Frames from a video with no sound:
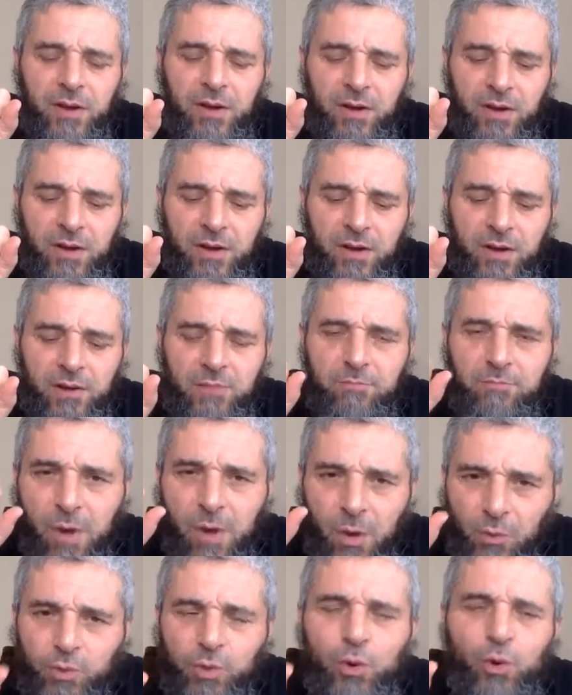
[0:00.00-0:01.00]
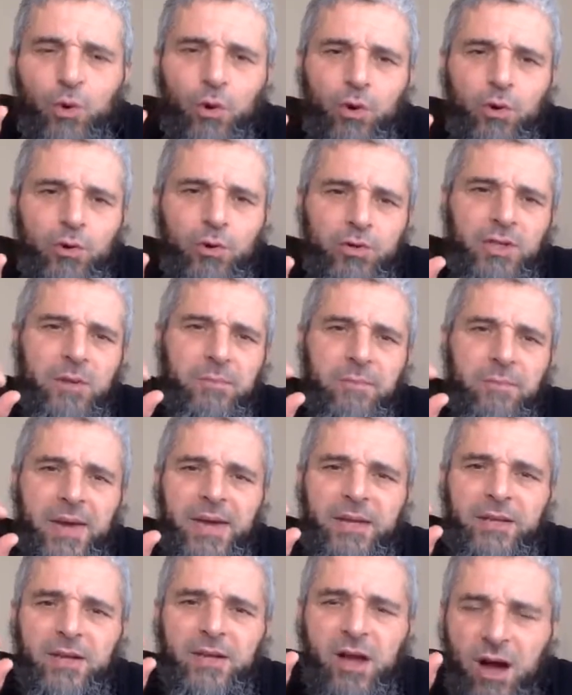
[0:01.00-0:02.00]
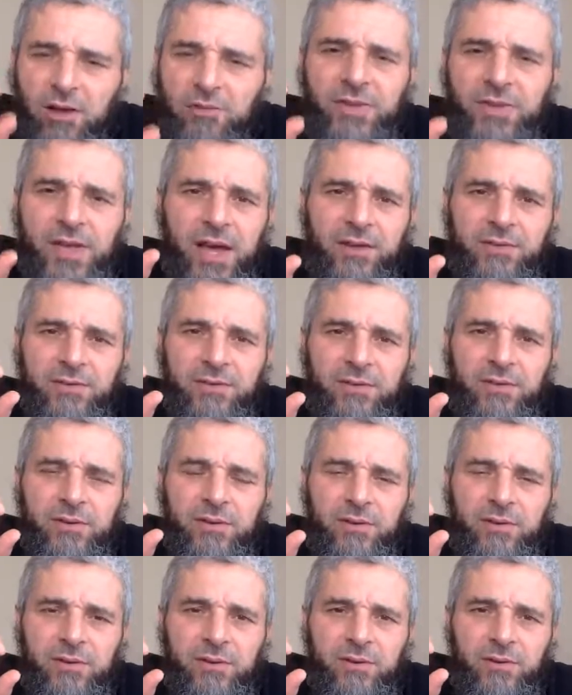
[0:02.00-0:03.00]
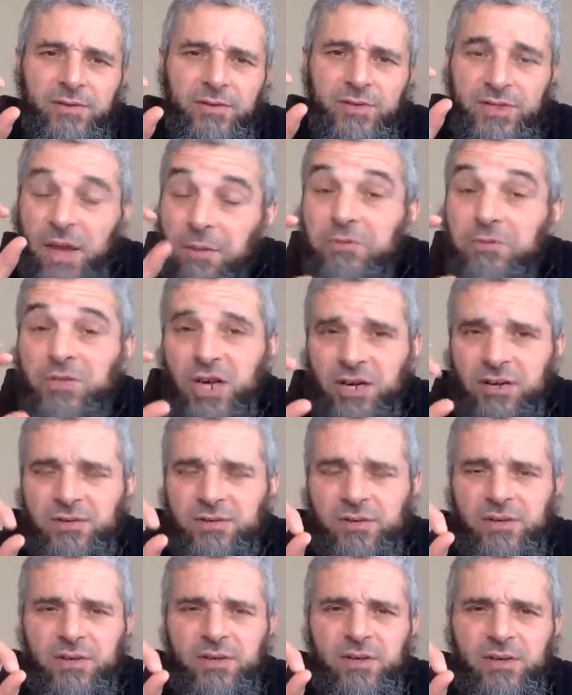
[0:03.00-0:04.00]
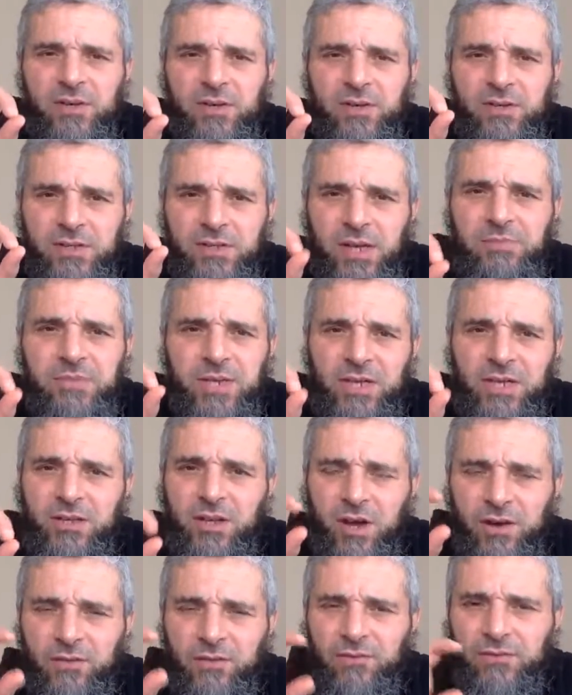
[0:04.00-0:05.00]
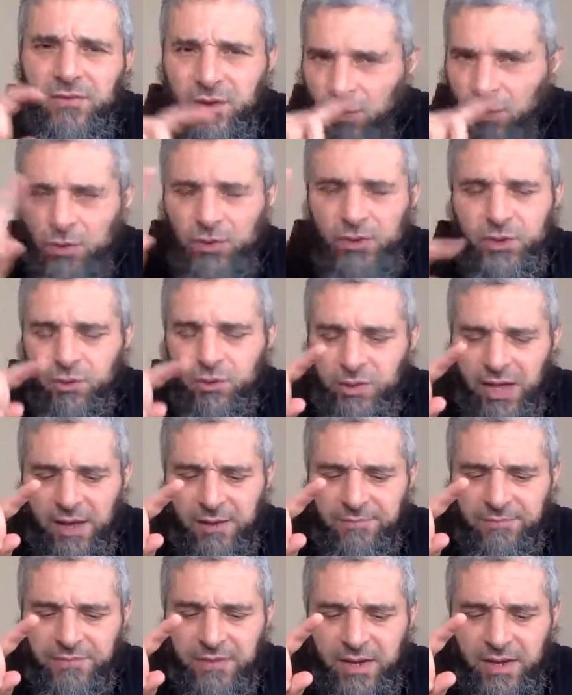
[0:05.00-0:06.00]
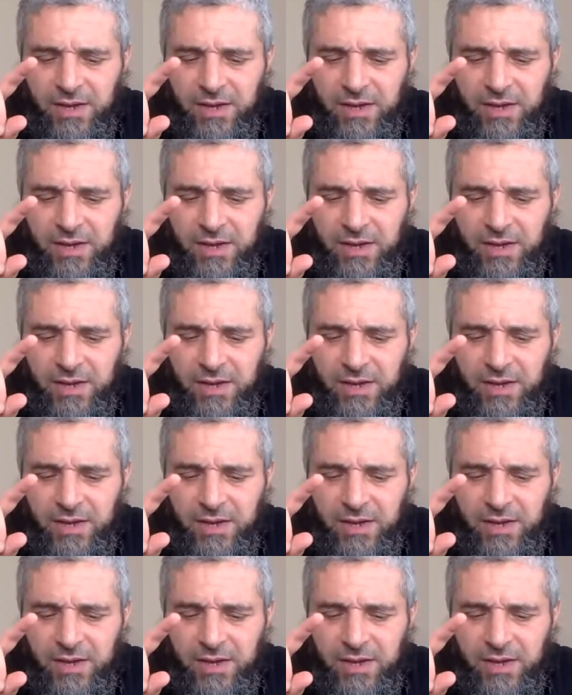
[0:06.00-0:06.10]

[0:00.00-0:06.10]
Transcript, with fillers: uh, mawdu', or the main content or subject, subject of the whole surah,